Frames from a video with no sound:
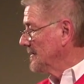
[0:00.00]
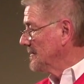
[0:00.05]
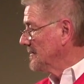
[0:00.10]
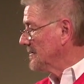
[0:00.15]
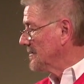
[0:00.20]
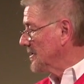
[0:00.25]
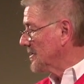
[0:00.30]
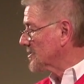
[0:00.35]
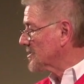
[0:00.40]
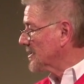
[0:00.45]

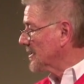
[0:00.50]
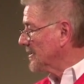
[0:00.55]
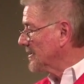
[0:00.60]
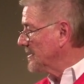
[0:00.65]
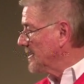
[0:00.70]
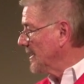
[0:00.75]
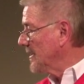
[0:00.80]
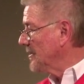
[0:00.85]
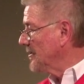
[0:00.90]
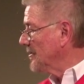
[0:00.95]
Just
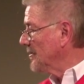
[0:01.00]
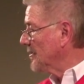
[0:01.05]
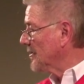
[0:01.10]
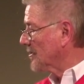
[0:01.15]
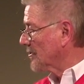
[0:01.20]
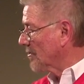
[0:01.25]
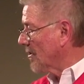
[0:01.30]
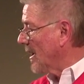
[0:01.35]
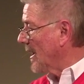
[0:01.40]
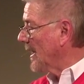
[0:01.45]
continue to
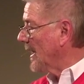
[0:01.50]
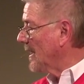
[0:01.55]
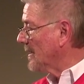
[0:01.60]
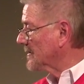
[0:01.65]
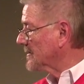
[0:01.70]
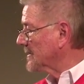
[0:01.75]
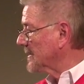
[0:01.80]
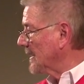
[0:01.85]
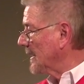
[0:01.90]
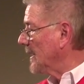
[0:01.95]
cry out
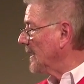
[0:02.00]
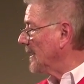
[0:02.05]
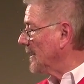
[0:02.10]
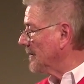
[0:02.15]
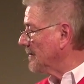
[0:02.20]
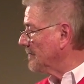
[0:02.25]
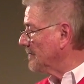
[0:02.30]
to him.